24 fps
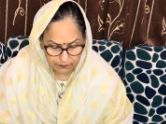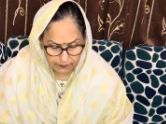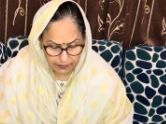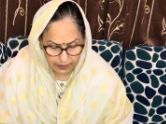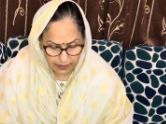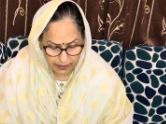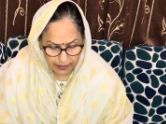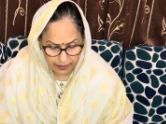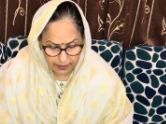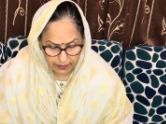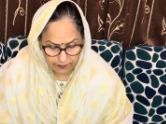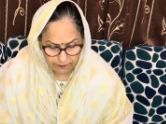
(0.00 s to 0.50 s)

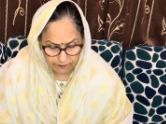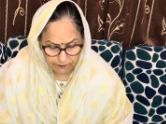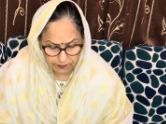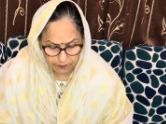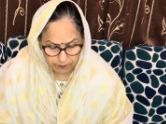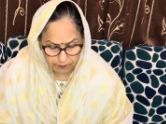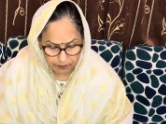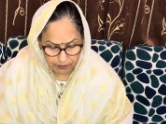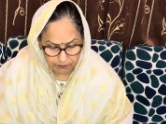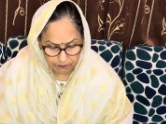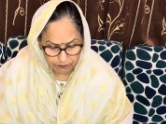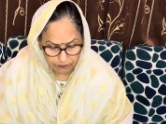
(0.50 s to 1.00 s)
I have the
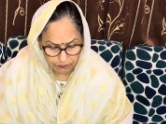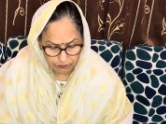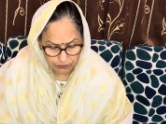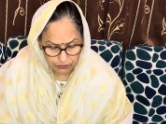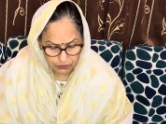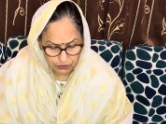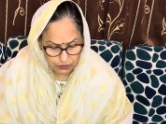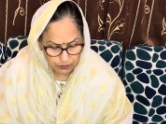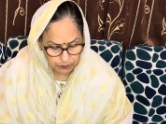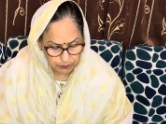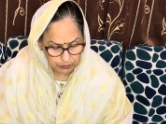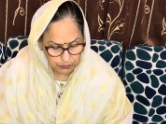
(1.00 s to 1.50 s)
powerful
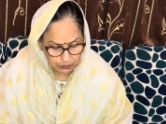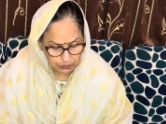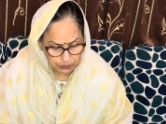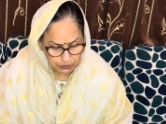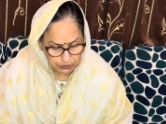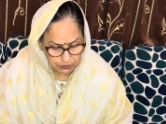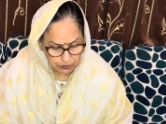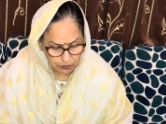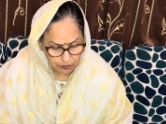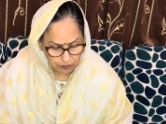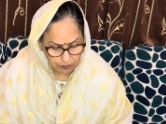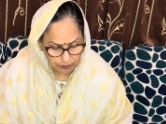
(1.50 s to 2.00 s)
support
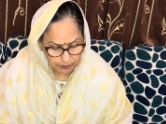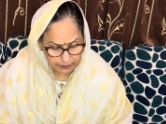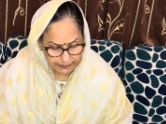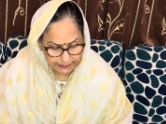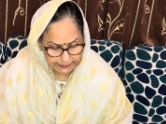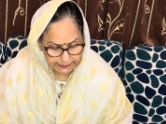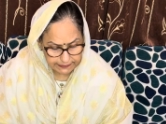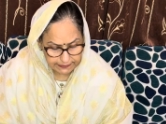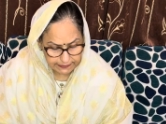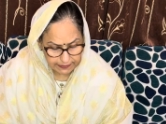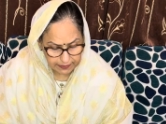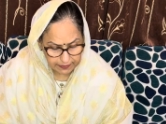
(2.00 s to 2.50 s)
of
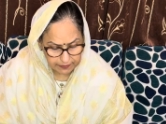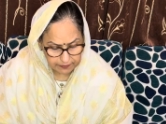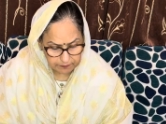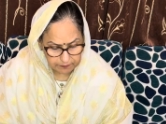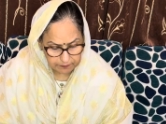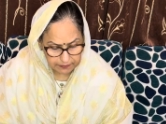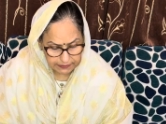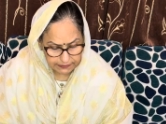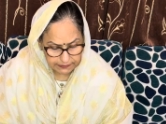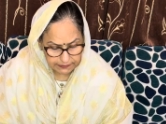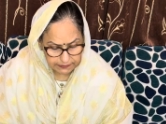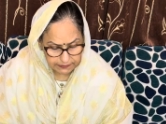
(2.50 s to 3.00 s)
my sire
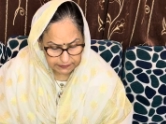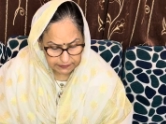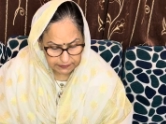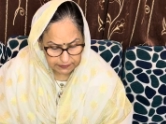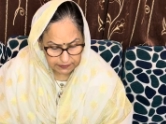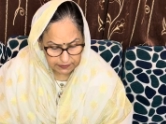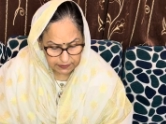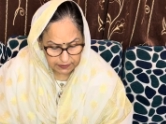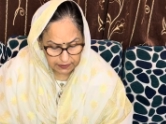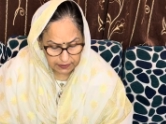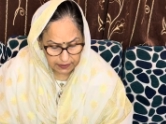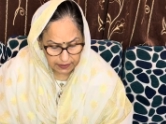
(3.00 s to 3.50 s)
master.
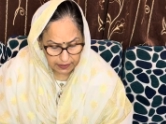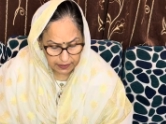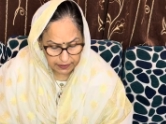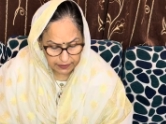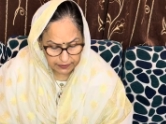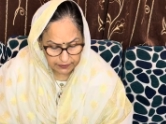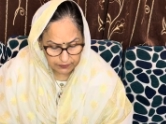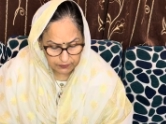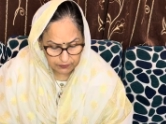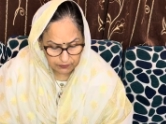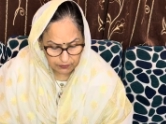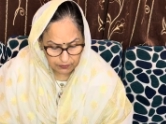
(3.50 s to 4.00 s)

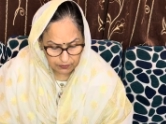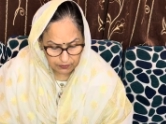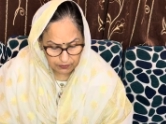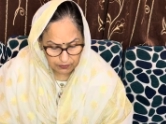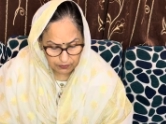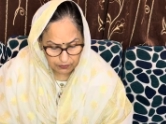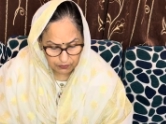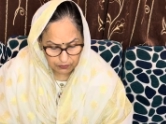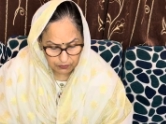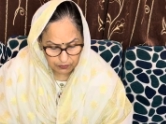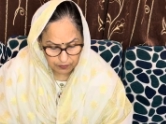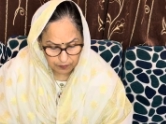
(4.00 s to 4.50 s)
I do not
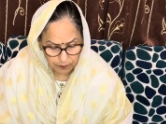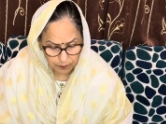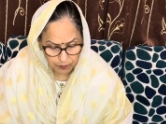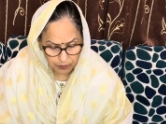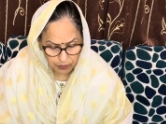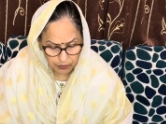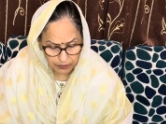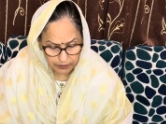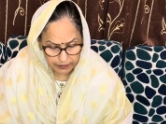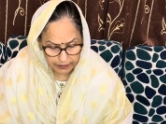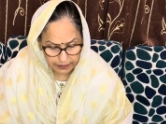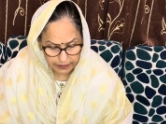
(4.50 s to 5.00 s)
look
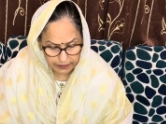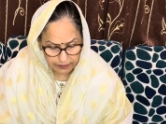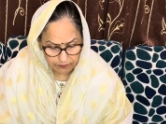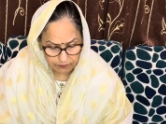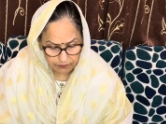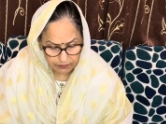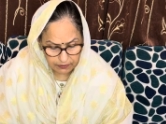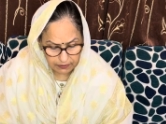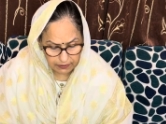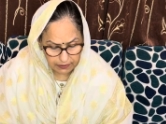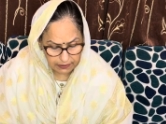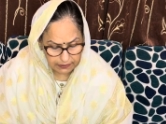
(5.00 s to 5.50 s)
upon
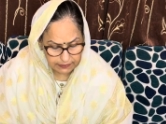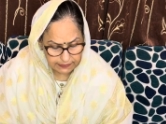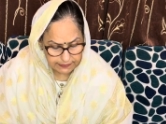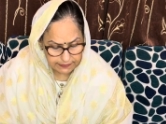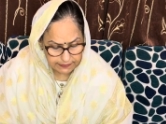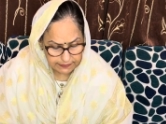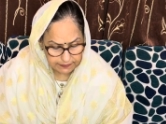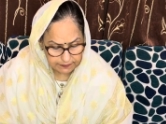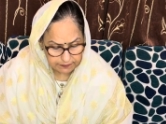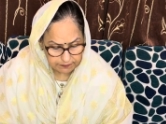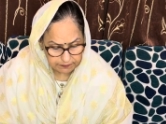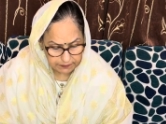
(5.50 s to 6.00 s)
anyone
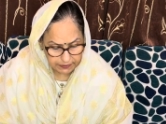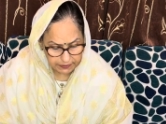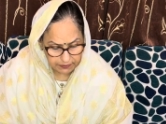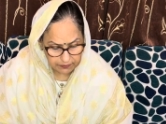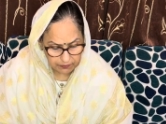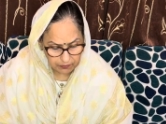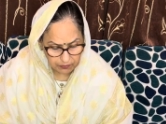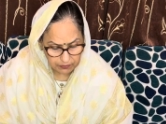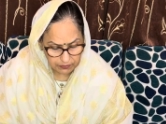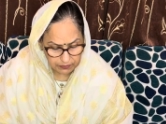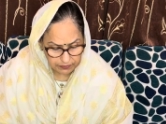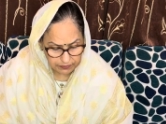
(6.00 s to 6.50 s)
else. My
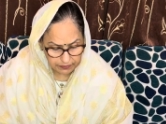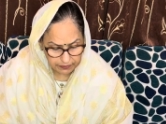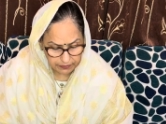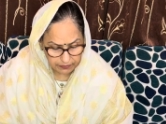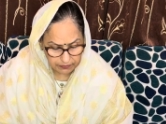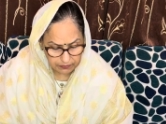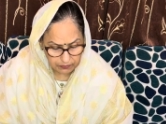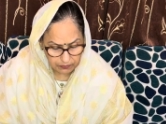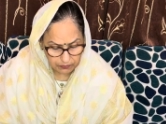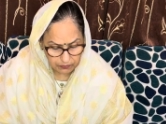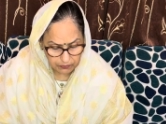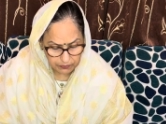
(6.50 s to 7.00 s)
honor
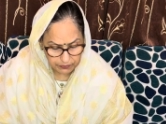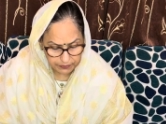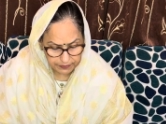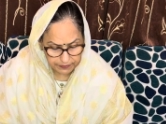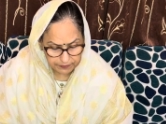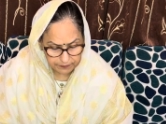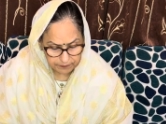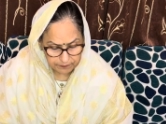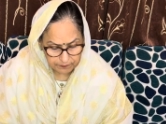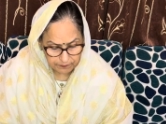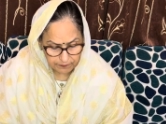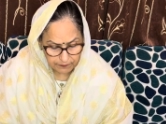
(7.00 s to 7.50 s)
and
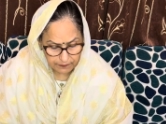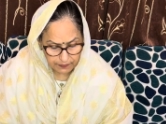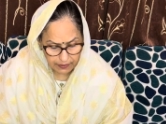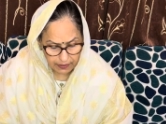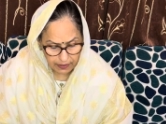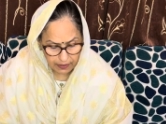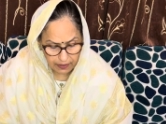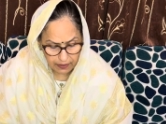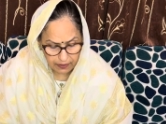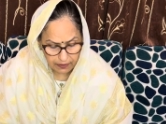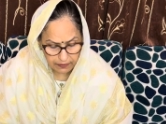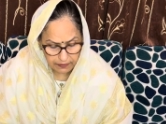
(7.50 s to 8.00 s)
glory
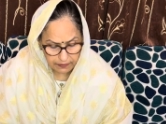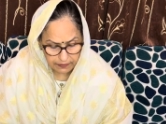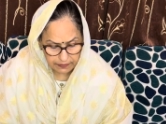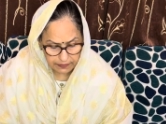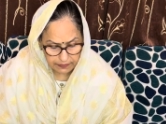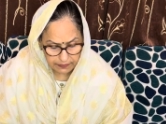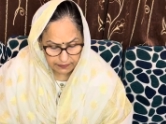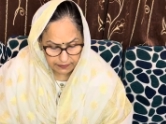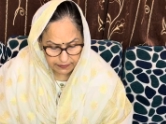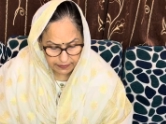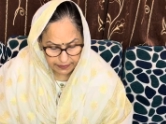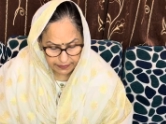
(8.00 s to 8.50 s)
are
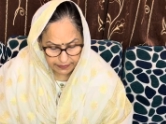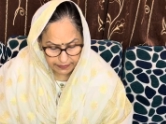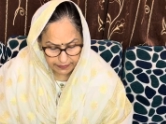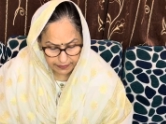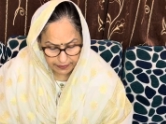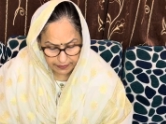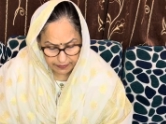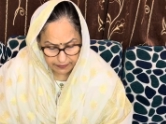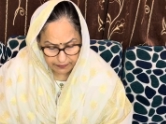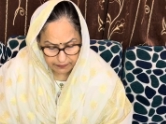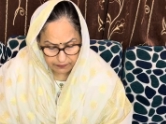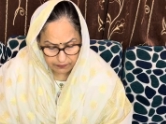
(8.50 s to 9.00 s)
in thy
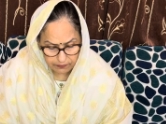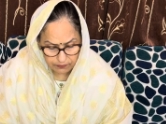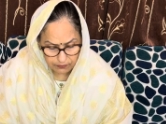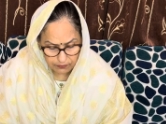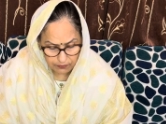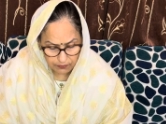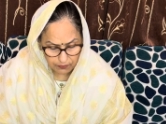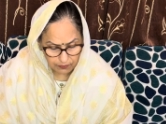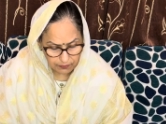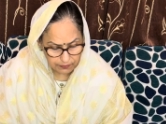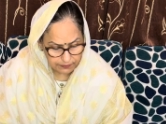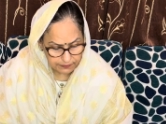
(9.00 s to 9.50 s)
hand, O
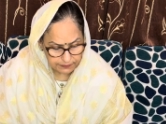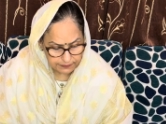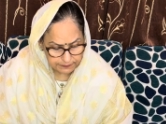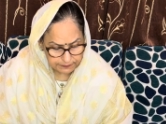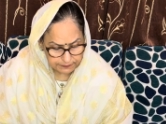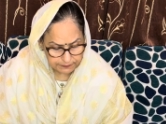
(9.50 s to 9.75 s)
Lord.